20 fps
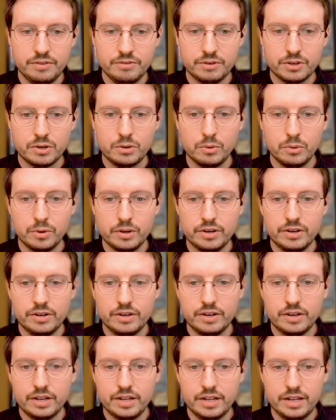
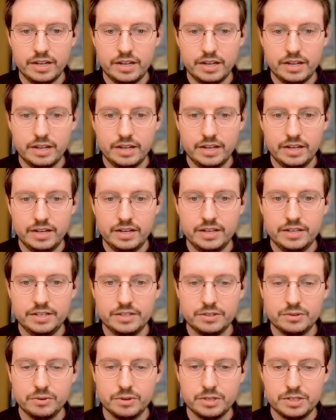recorder is
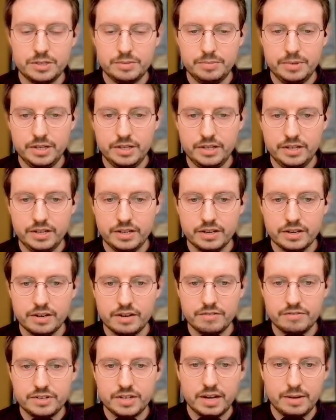going to be
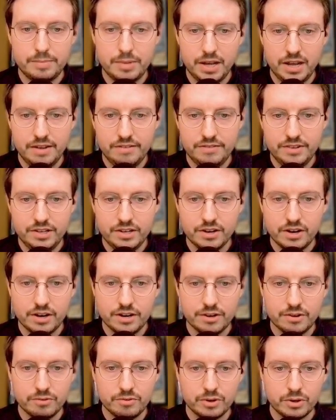of type AV
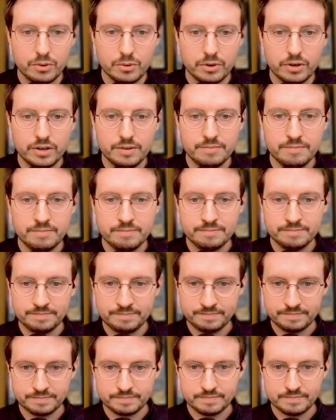audio recorder,
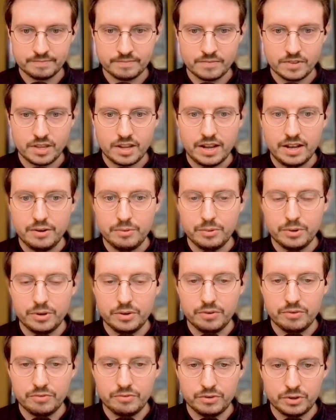and it
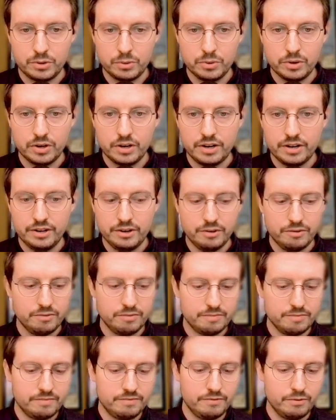will record audio
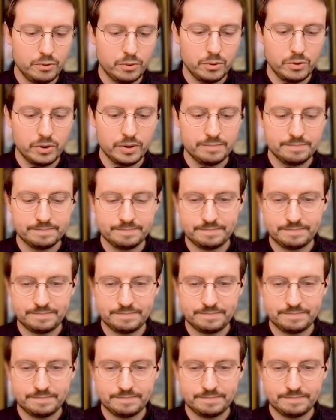for